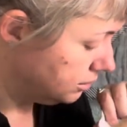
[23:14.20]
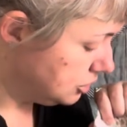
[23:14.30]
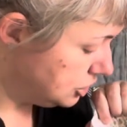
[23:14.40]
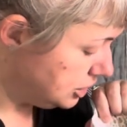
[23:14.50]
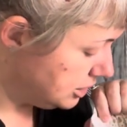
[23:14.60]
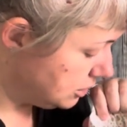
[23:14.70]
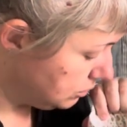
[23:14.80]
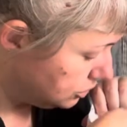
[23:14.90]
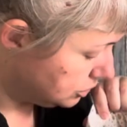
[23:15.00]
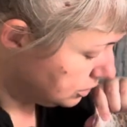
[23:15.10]
cheat
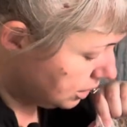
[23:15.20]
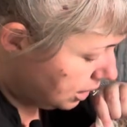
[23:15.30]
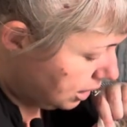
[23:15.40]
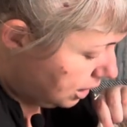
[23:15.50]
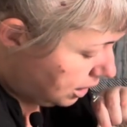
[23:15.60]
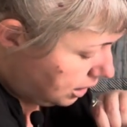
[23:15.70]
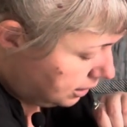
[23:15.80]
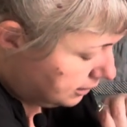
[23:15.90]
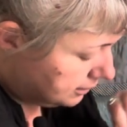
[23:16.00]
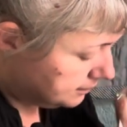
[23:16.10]
notes.
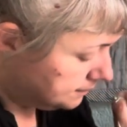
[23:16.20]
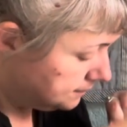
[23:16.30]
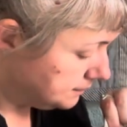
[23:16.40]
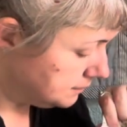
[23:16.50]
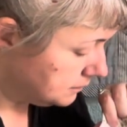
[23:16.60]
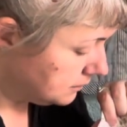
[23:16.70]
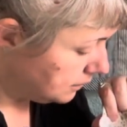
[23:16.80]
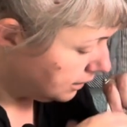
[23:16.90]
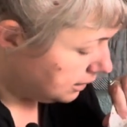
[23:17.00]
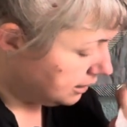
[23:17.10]
There
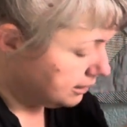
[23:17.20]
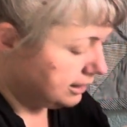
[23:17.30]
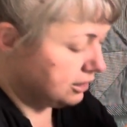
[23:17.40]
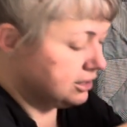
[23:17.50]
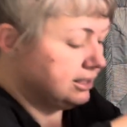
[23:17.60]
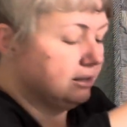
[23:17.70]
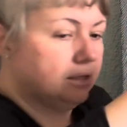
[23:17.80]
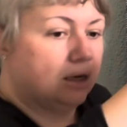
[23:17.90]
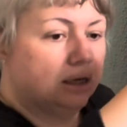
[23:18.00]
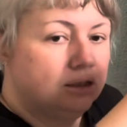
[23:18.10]
are still
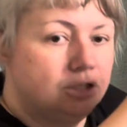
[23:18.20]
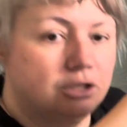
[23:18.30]
lots